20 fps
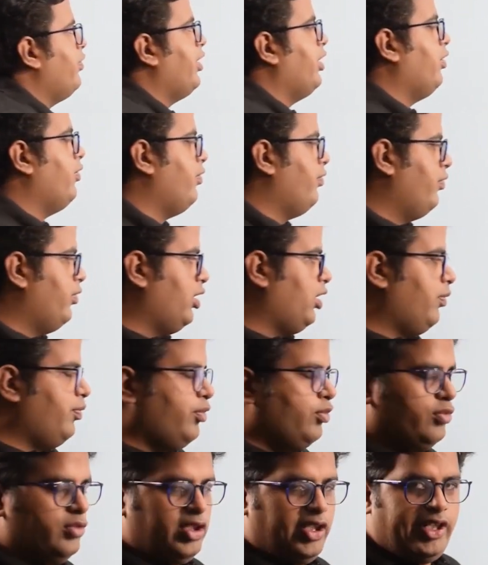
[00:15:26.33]
we have up
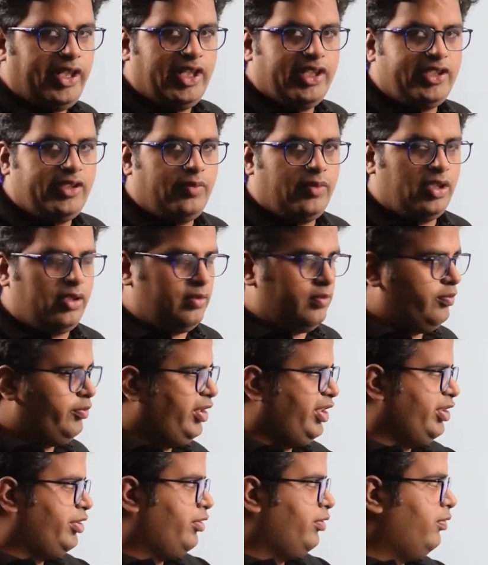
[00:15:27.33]
to 3 decimal,
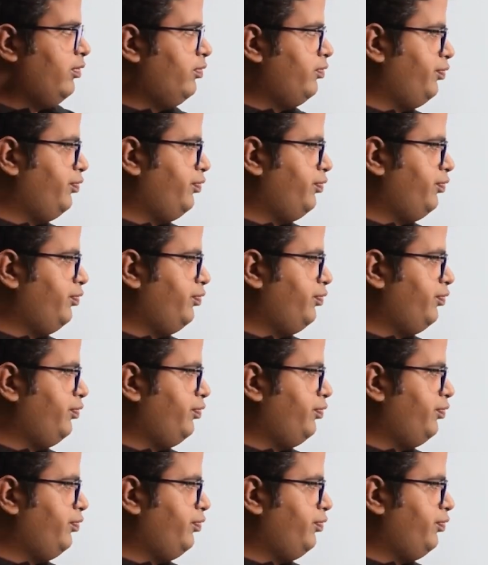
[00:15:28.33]
means